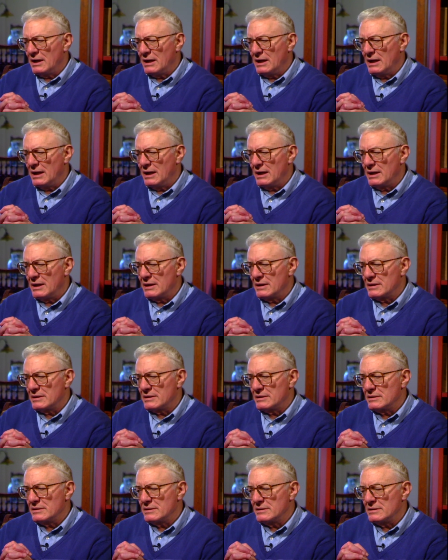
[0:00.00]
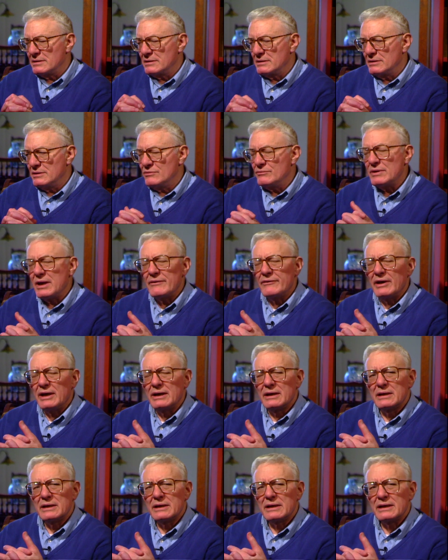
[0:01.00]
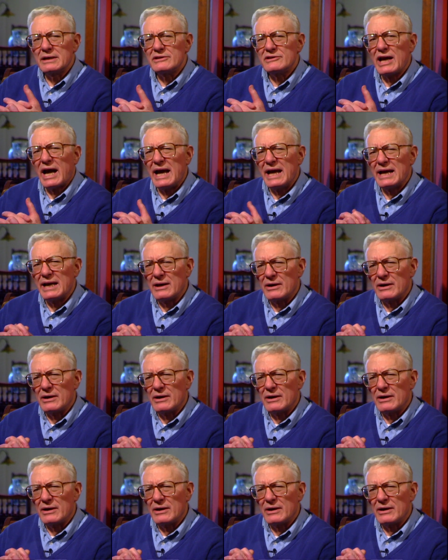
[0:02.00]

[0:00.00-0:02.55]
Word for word: uh, you never tire